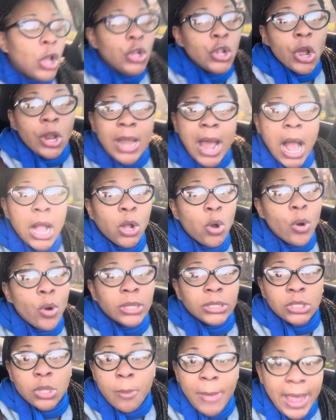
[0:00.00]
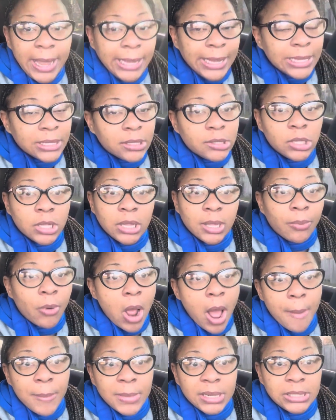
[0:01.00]
you're not going to make it to the
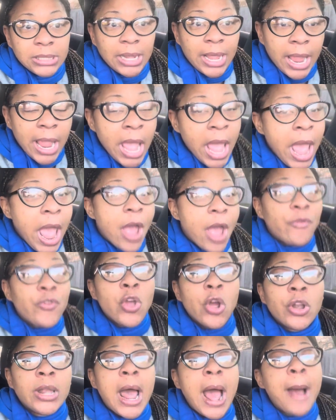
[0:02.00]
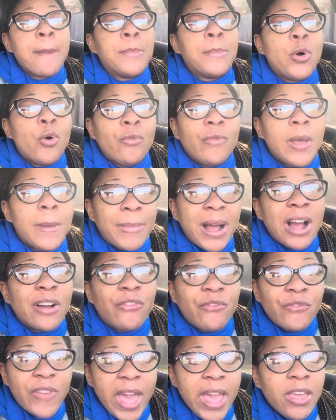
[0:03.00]
promised land. If you're not moving by
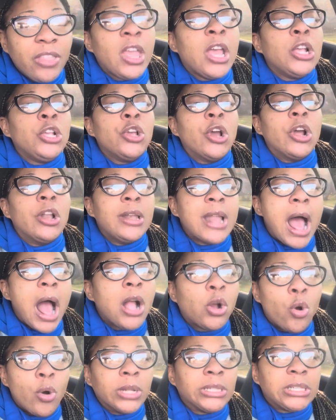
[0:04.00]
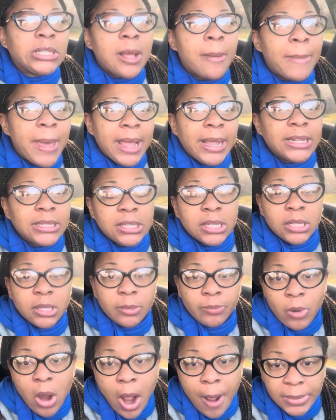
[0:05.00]
faith, you're not going to make it to the
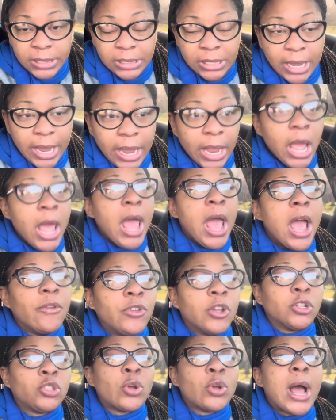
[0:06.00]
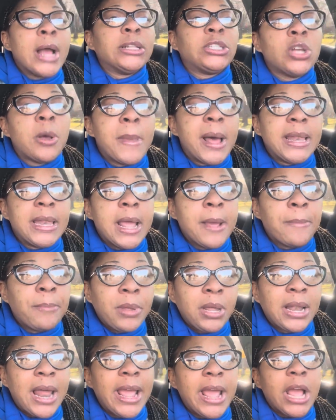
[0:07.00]
promised land. If you're trying to
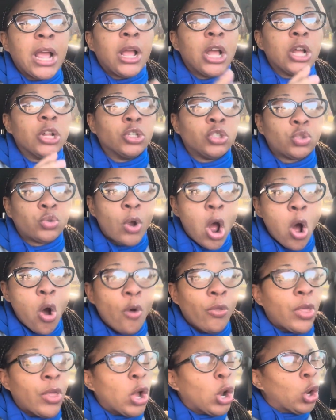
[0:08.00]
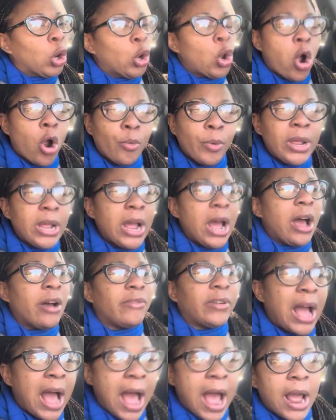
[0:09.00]
manipulate and control the glory
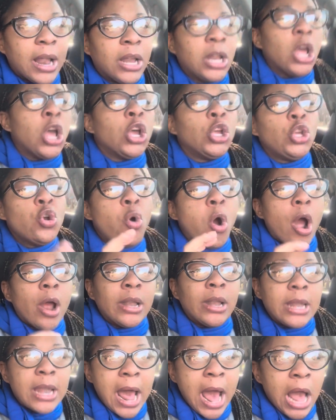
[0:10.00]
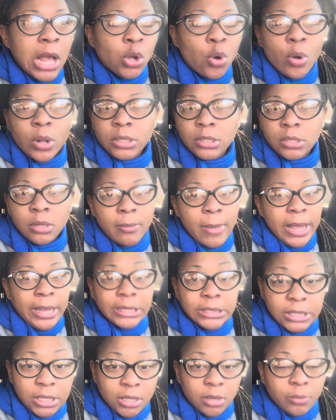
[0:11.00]
of God, you are not going to make
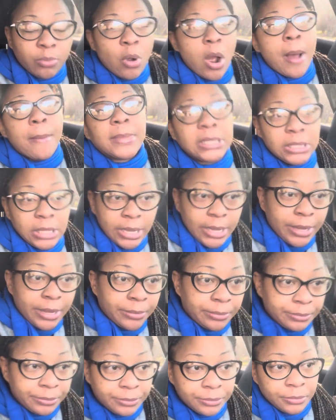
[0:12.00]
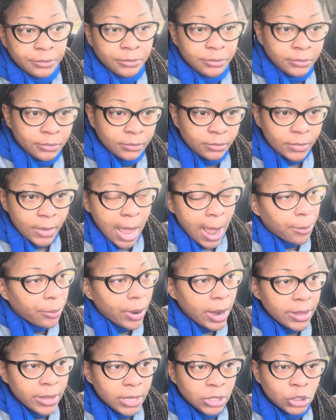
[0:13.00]
it to the promised land. I
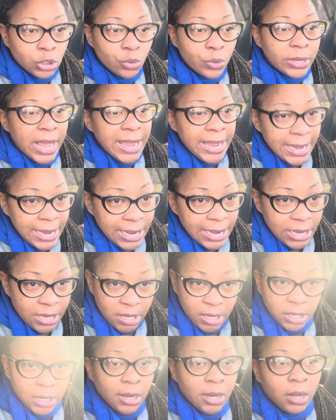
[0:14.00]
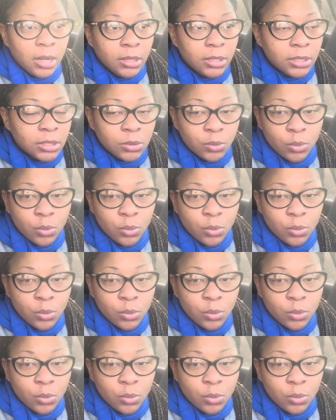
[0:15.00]
pray that you heed this